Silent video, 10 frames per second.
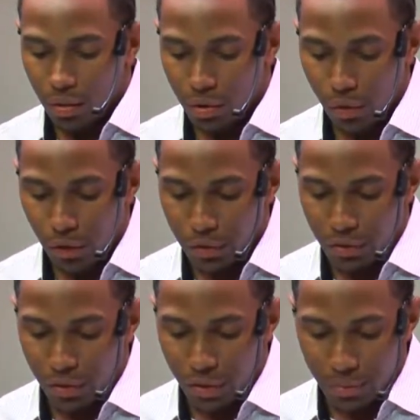Two
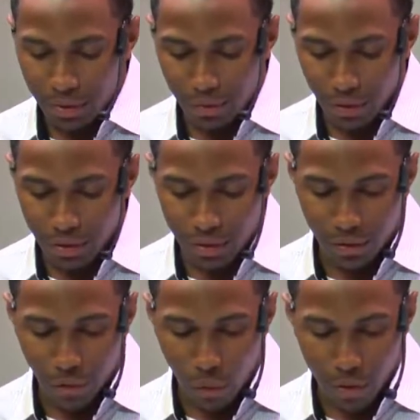verses of Scripture,
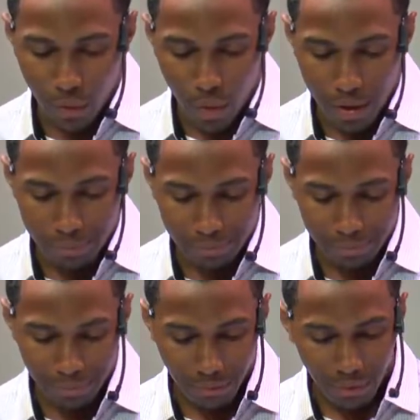verses
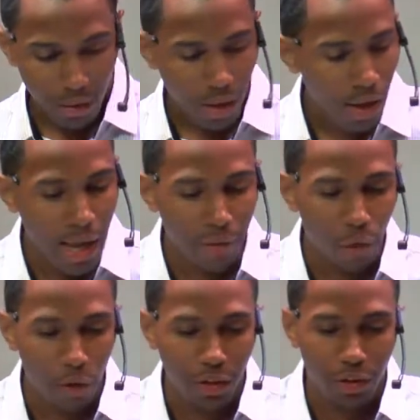41 and
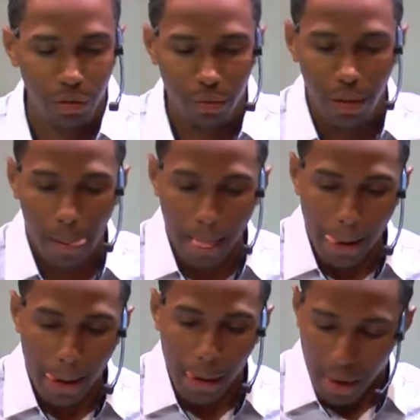42.
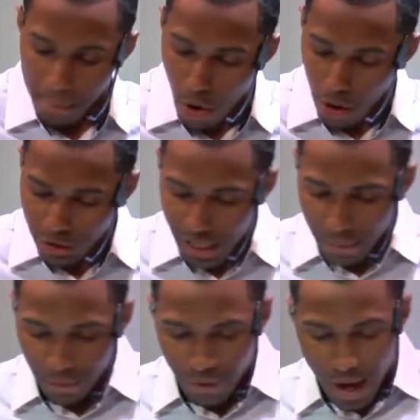Mark
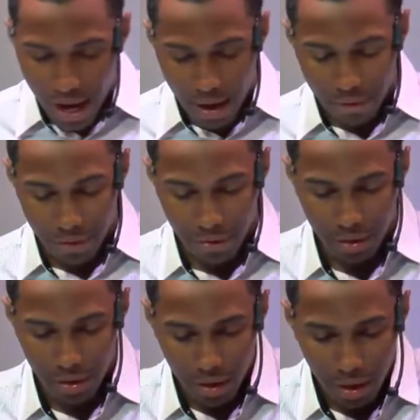chapter 5,
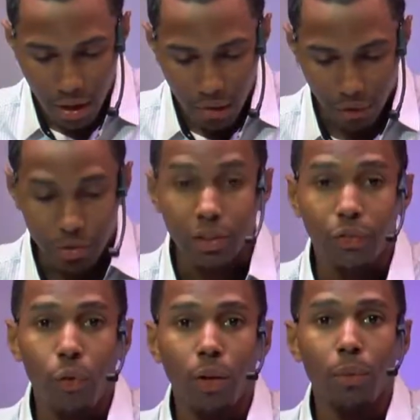verses
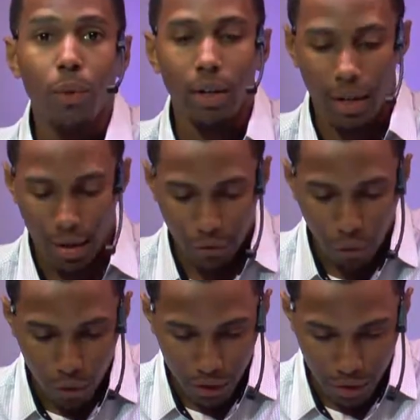41 and
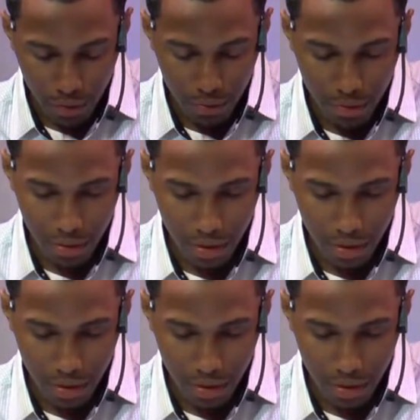42.